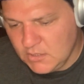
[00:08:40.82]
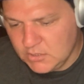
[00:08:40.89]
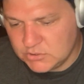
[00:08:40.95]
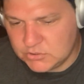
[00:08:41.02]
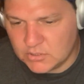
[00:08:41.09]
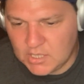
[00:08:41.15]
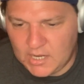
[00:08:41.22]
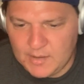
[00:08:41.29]

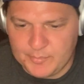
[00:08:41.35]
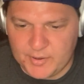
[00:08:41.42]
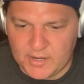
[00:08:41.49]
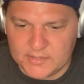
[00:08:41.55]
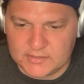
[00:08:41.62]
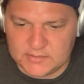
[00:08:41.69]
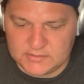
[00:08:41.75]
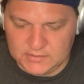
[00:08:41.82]
So the
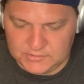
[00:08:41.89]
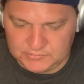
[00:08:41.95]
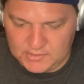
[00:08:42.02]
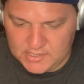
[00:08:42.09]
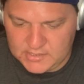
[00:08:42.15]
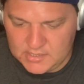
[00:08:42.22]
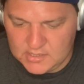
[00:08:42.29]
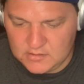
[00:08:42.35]
hypothesis
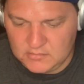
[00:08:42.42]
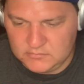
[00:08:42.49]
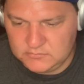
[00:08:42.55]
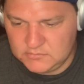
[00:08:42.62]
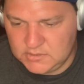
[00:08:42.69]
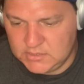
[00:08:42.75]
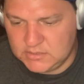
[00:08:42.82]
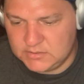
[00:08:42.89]
right now
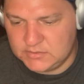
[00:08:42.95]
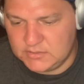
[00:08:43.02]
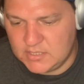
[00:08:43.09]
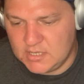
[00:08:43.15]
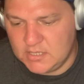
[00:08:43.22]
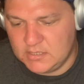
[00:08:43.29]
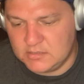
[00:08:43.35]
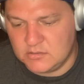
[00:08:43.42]
is
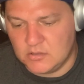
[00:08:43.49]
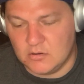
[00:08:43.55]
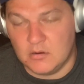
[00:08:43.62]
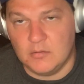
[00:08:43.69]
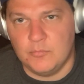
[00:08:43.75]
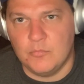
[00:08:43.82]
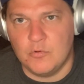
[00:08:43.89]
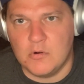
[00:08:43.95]
that there
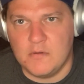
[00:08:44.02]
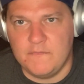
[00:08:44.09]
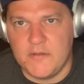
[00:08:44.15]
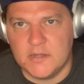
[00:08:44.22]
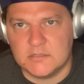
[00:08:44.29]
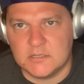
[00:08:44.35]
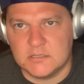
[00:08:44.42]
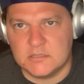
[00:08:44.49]
are more
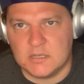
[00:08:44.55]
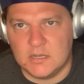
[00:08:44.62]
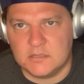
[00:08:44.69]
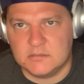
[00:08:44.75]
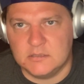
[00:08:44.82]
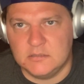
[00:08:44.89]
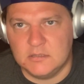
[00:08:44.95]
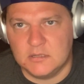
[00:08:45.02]
advancing
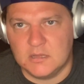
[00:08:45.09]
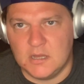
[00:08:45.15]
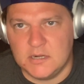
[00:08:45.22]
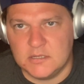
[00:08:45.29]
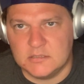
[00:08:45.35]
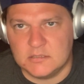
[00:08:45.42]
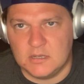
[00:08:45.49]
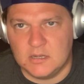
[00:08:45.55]
stocks than
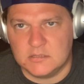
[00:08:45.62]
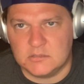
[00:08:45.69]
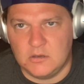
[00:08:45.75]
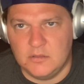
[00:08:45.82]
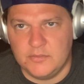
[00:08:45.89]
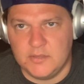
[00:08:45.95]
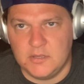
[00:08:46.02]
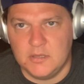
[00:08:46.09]
declining stocks
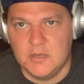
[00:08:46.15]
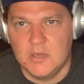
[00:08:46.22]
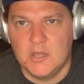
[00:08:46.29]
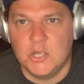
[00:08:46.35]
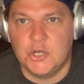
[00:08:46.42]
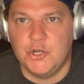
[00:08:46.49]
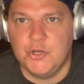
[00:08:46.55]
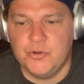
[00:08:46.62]
on
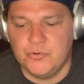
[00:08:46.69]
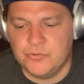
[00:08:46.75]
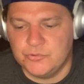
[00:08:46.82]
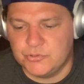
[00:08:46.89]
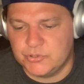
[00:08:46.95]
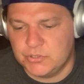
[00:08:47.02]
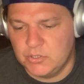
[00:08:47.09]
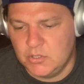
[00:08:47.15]
the
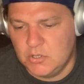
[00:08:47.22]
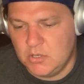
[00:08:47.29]
news.